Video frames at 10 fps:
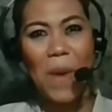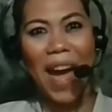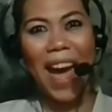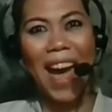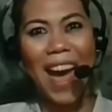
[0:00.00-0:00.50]

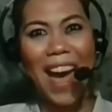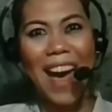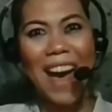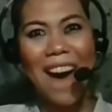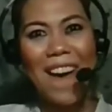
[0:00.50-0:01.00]

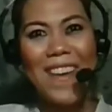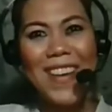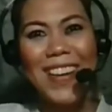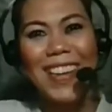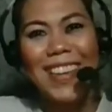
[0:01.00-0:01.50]
Wow.
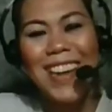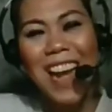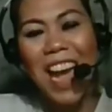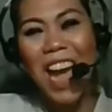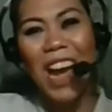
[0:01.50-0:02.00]

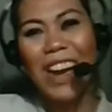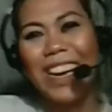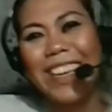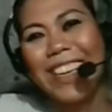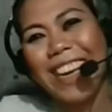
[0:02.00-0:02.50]

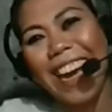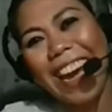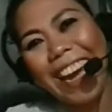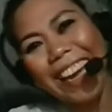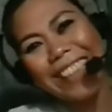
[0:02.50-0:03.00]

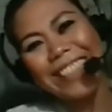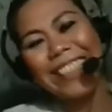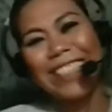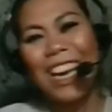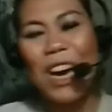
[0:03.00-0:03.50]
Okay,
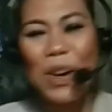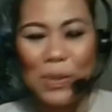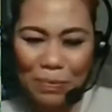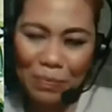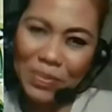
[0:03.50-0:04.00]

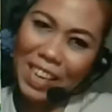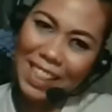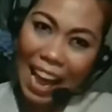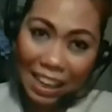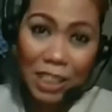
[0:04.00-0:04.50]
so
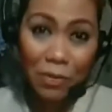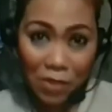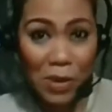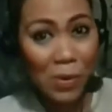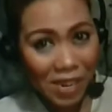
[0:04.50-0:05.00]
nice
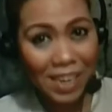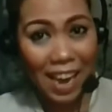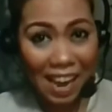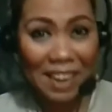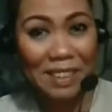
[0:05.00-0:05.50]
viewing,
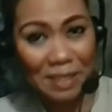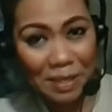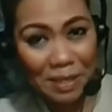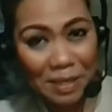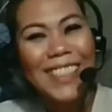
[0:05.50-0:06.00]

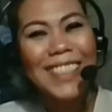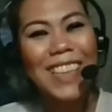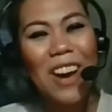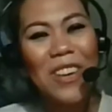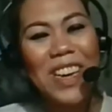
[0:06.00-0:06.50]
guys.
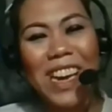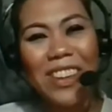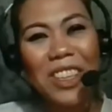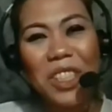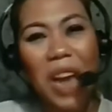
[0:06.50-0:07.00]
So
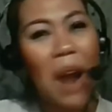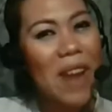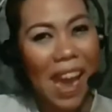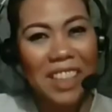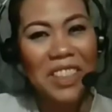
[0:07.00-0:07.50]
here's our
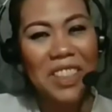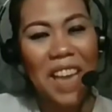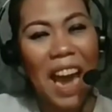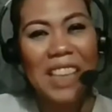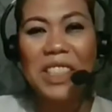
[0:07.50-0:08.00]

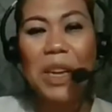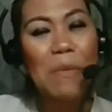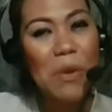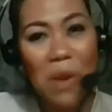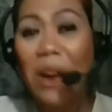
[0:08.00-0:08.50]
exercise
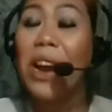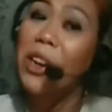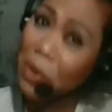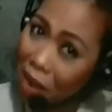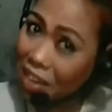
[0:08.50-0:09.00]
number 1. Are
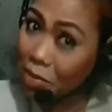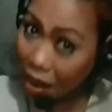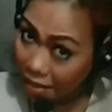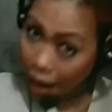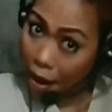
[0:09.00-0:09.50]
you ready
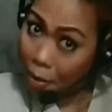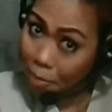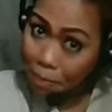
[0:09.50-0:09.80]
right there?